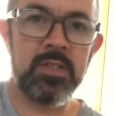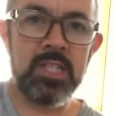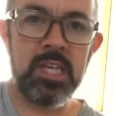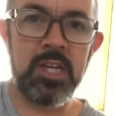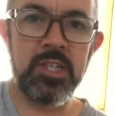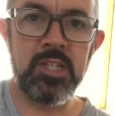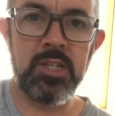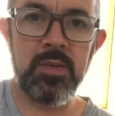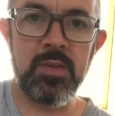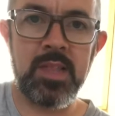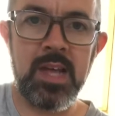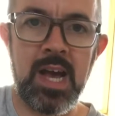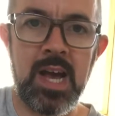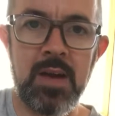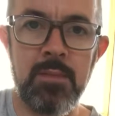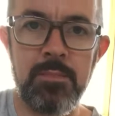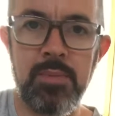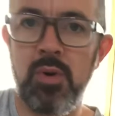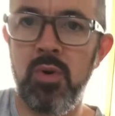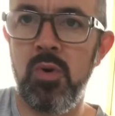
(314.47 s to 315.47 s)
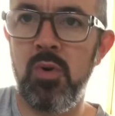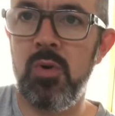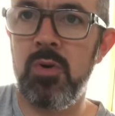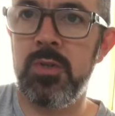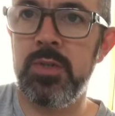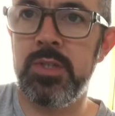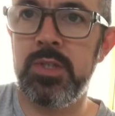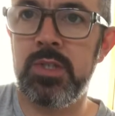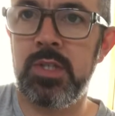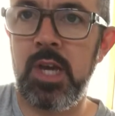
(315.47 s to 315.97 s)
how you do that,
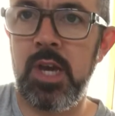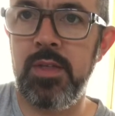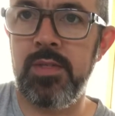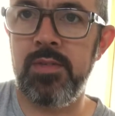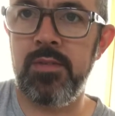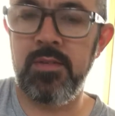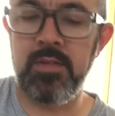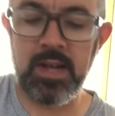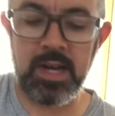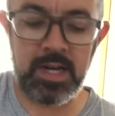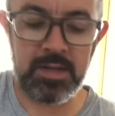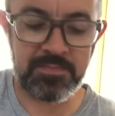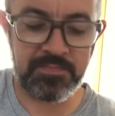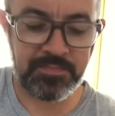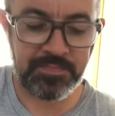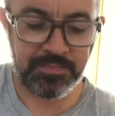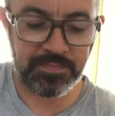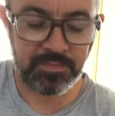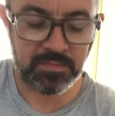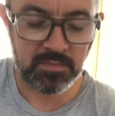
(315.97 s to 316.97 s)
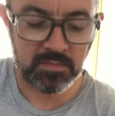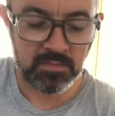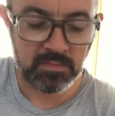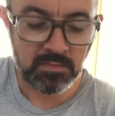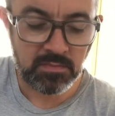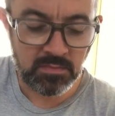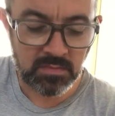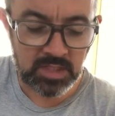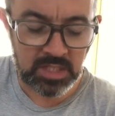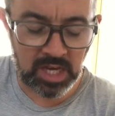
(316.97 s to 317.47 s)
pause, go through that.
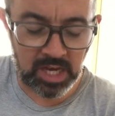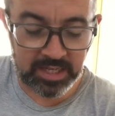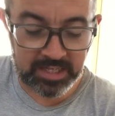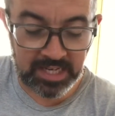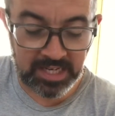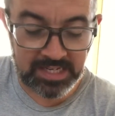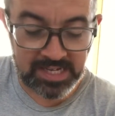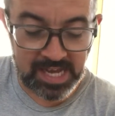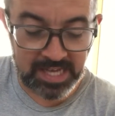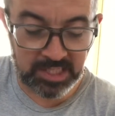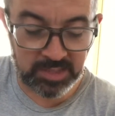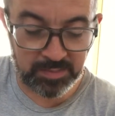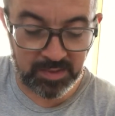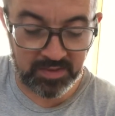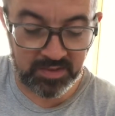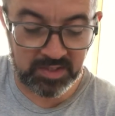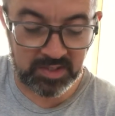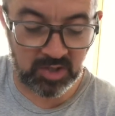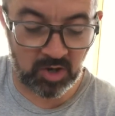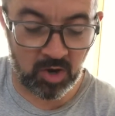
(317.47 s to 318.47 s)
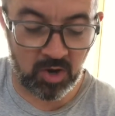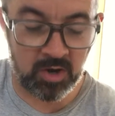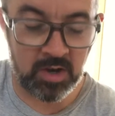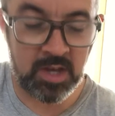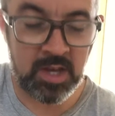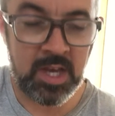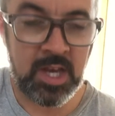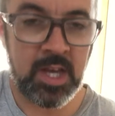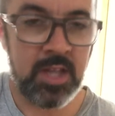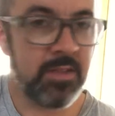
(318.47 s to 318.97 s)
Okay, next bit of the song.
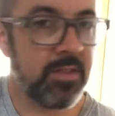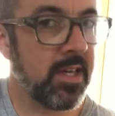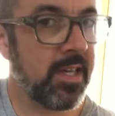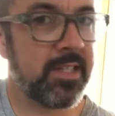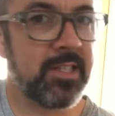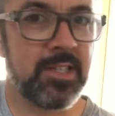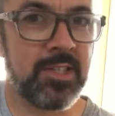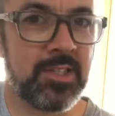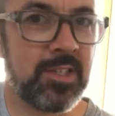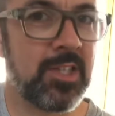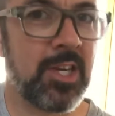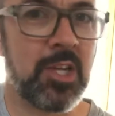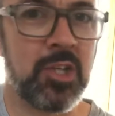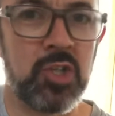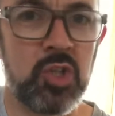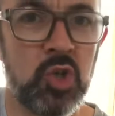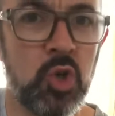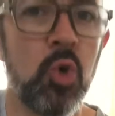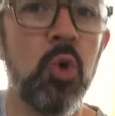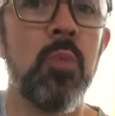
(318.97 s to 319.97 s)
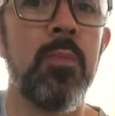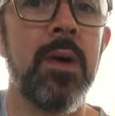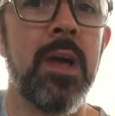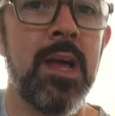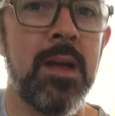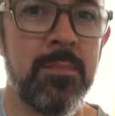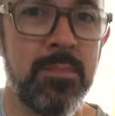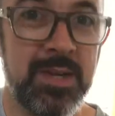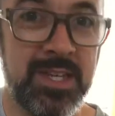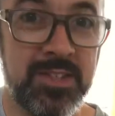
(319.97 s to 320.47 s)
This is such a cool
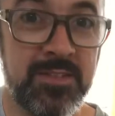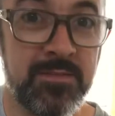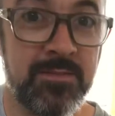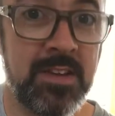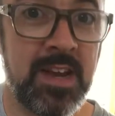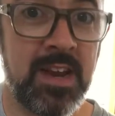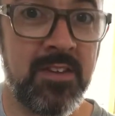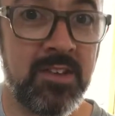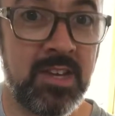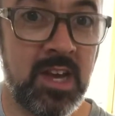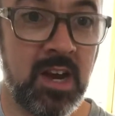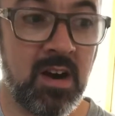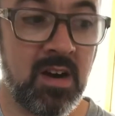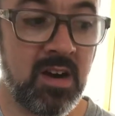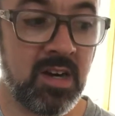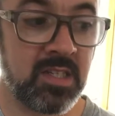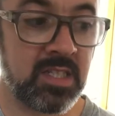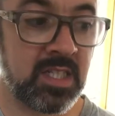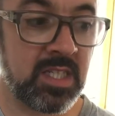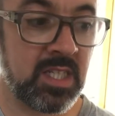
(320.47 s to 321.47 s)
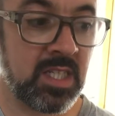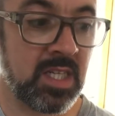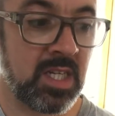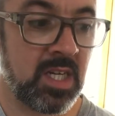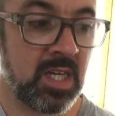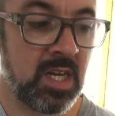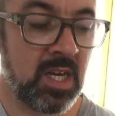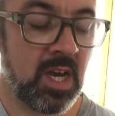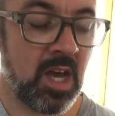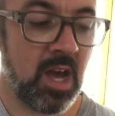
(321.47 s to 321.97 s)
bit, but it's very hard.
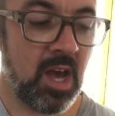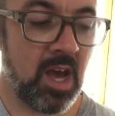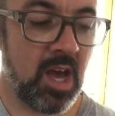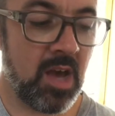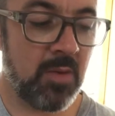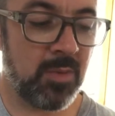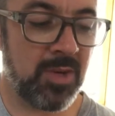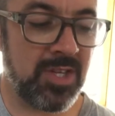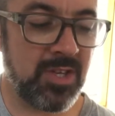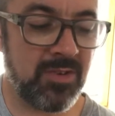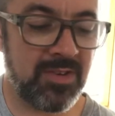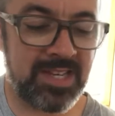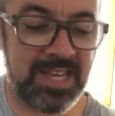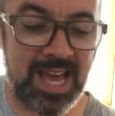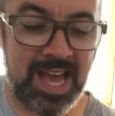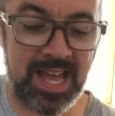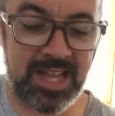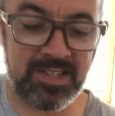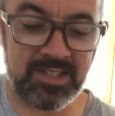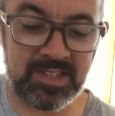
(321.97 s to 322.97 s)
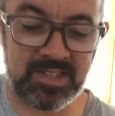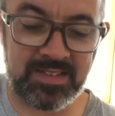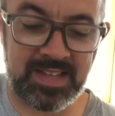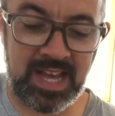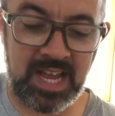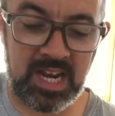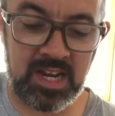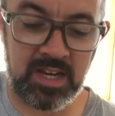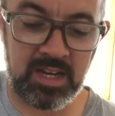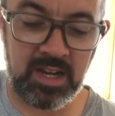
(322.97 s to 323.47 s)
When you get to
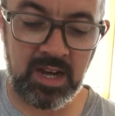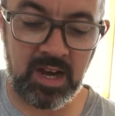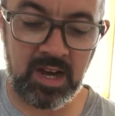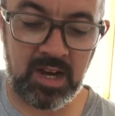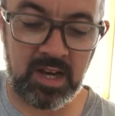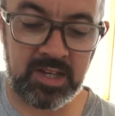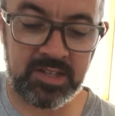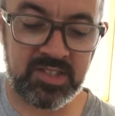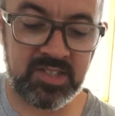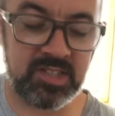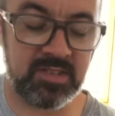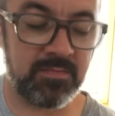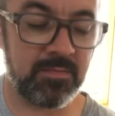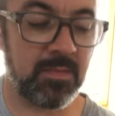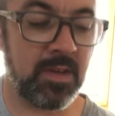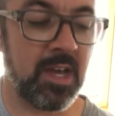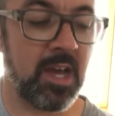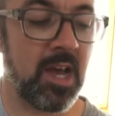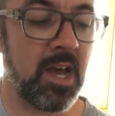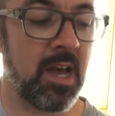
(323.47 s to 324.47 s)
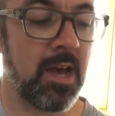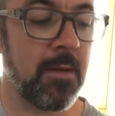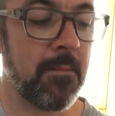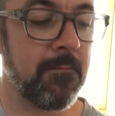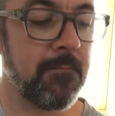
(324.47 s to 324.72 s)
that last, okay,